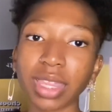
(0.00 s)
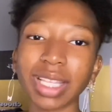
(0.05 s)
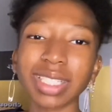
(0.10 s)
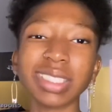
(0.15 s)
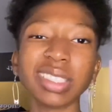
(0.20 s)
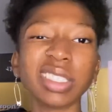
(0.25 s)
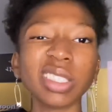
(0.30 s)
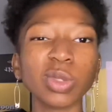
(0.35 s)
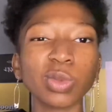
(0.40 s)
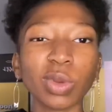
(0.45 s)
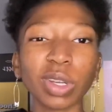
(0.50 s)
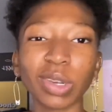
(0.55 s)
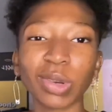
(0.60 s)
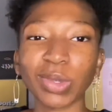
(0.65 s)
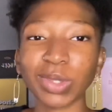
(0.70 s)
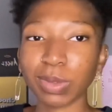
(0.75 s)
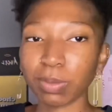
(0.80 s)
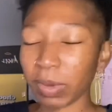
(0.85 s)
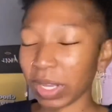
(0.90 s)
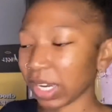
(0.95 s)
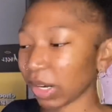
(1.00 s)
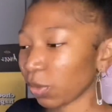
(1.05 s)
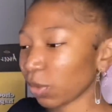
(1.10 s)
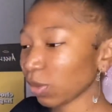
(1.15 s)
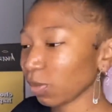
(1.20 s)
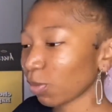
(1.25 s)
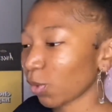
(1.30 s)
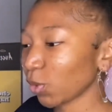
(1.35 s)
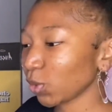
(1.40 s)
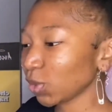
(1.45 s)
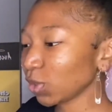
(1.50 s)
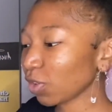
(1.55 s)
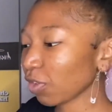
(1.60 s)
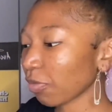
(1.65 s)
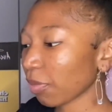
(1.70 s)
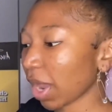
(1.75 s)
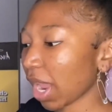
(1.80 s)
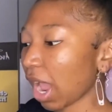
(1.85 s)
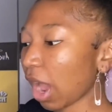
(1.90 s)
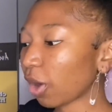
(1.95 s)
that's just what looks better with most of
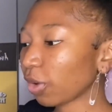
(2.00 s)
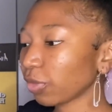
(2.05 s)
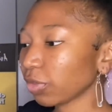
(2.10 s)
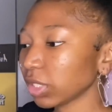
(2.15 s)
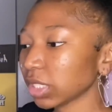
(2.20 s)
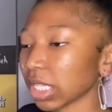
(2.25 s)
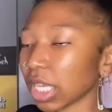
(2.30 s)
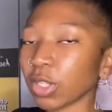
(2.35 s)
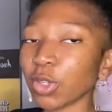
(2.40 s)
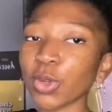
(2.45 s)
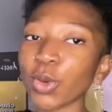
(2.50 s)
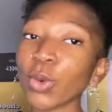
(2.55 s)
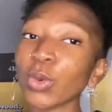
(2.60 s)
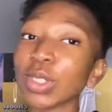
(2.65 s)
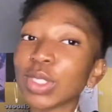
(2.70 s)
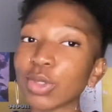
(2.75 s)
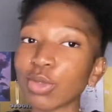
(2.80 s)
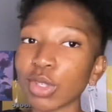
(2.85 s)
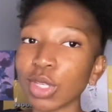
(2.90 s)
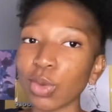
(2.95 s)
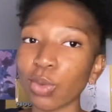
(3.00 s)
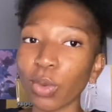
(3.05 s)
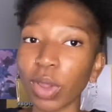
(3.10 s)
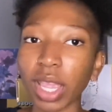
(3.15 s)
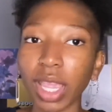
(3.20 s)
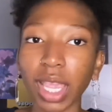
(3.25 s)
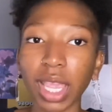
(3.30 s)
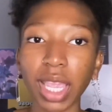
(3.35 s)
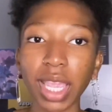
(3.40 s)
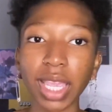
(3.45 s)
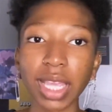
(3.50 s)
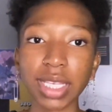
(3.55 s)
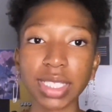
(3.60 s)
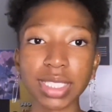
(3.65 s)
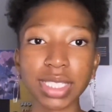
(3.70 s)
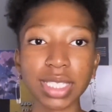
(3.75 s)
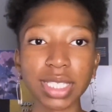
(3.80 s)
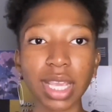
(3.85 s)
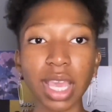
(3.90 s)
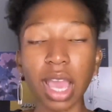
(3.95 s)
my outfits and you know with streetwear
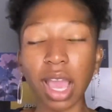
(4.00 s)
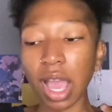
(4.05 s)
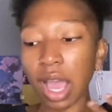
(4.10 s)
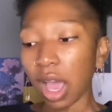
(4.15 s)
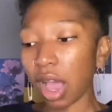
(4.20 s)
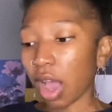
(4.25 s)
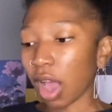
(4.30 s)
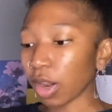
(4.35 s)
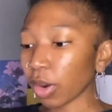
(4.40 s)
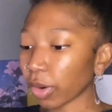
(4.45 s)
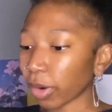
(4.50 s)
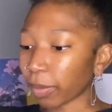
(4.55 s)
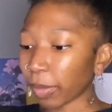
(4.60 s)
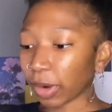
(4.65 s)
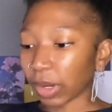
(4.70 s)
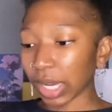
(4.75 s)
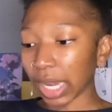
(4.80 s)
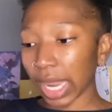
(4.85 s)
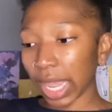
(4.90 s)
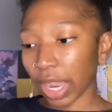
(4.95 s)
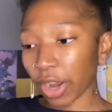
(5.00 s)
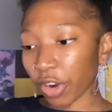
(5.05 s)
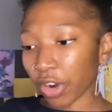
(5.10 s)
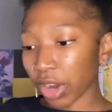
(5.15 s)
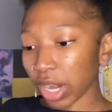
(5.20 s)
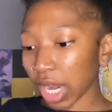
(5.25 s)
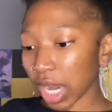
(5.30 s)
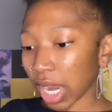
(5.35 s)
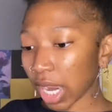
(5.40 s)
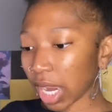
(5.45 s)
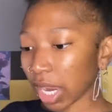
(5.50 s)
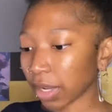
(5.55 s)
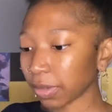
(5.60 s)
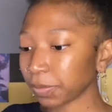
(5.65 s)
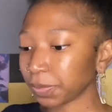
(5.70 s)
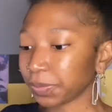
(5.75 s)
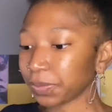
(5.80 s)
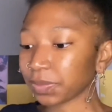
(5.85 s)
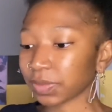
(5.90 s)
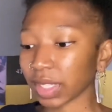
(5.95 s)
it's a lot about
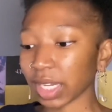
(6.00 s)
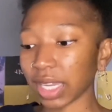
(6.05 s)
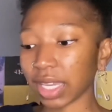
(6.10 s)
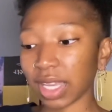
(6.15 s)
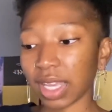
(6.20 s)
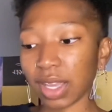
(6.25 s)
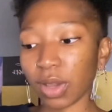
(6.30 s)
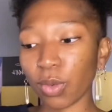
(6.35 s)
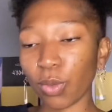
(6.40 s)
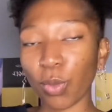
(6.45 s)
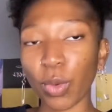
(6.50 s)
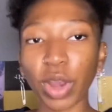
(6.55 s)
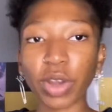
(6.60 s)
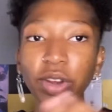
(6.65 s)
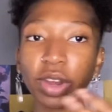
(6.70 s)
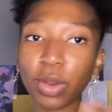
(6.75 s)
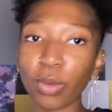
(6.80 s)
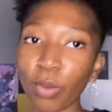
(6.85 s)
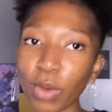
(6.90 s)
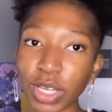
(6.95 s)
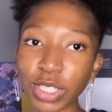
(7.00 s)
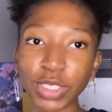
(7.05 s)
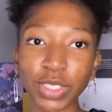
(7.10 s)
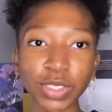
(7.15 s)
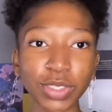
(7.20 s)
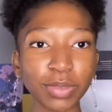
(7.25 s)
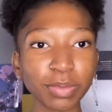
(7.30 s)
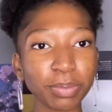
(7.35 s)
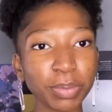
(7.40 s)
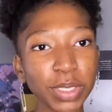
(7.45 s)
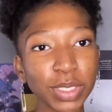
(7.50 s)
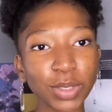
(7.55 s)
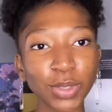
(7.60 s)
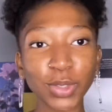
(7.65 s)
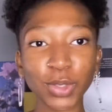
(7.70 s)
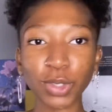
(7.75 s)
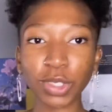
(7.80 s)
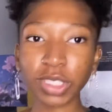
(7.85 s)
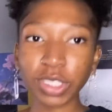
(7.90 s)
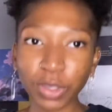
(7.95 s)
layering wearing one piece of
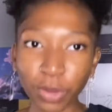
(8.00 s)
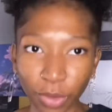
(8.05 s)
jewelry